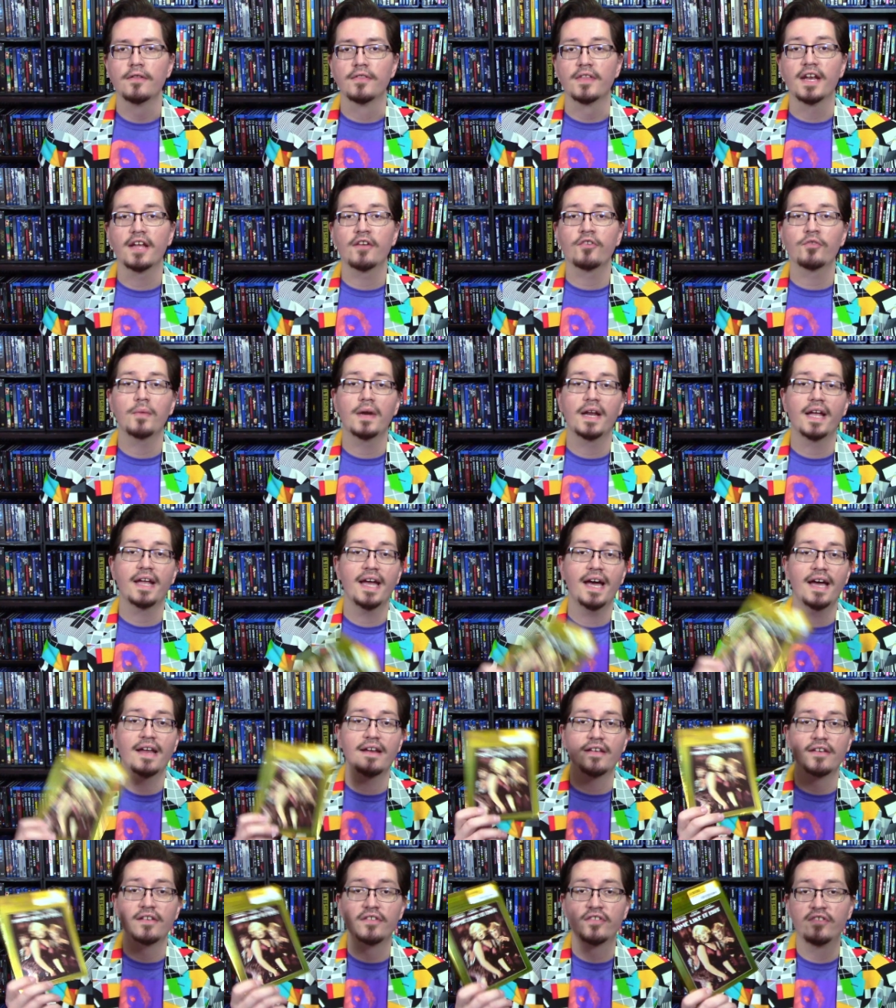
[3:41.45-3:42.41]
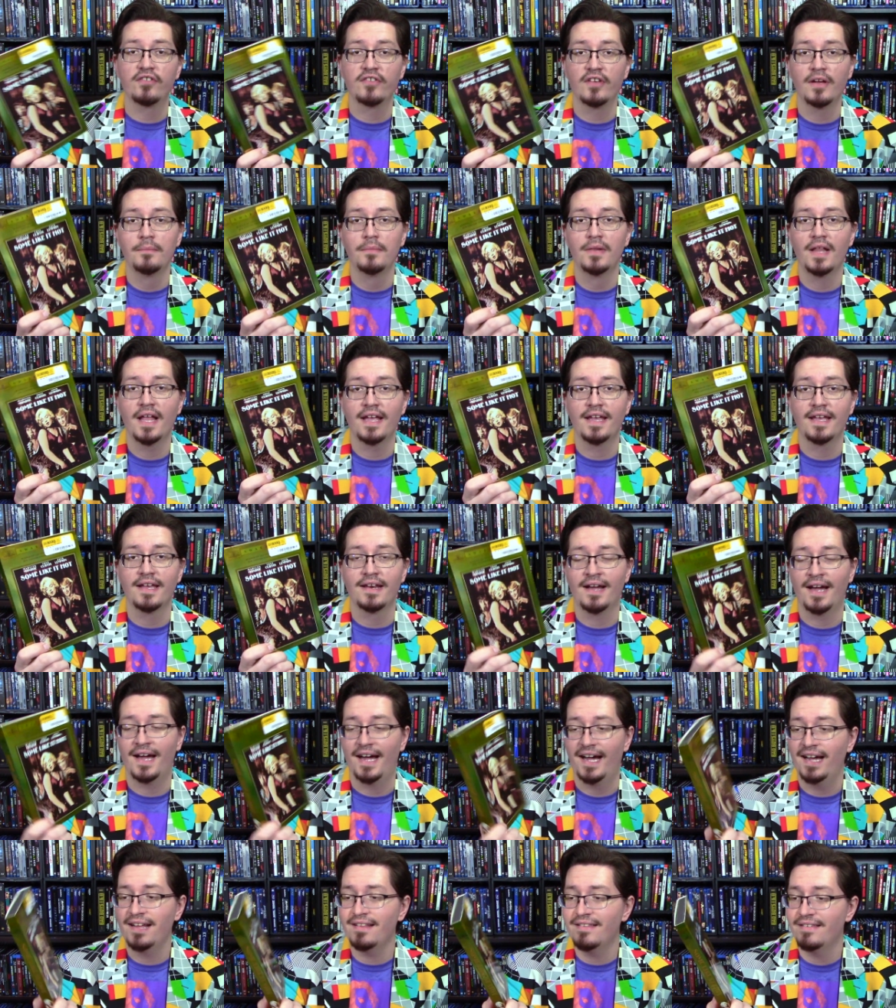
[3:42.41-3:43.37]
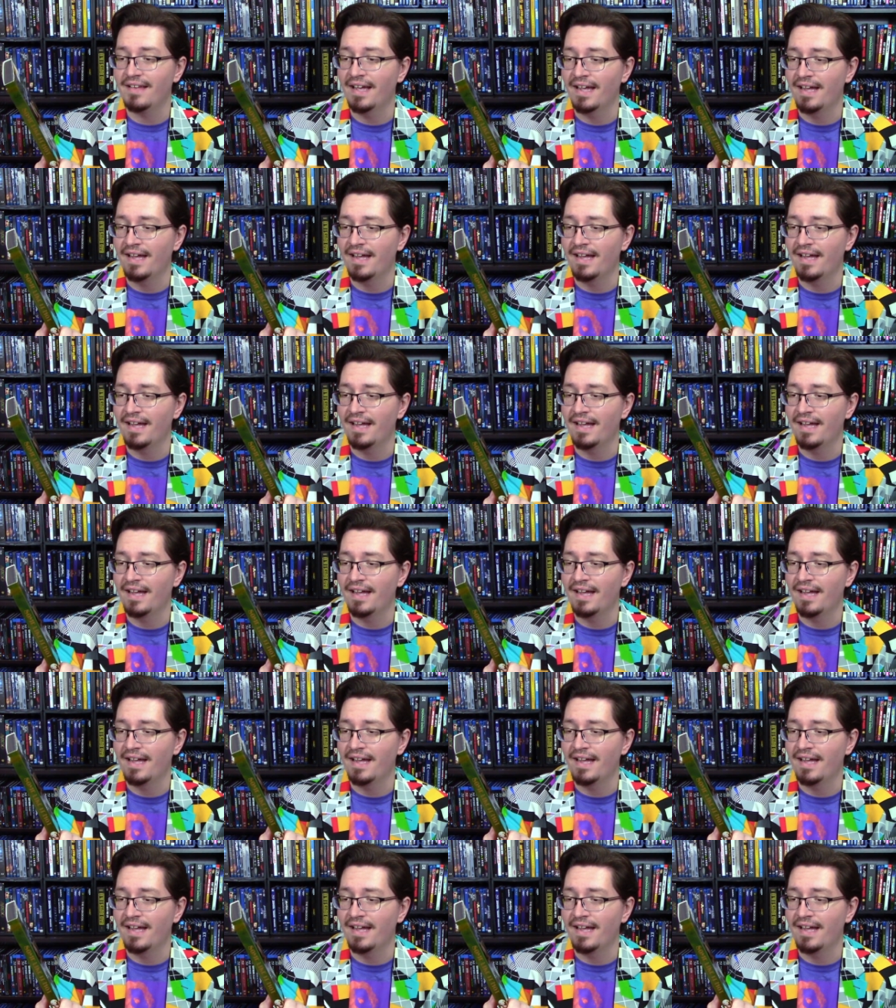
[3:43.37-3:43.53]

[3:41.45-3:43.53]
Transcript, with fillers: The next one I got is Some Like It Hot.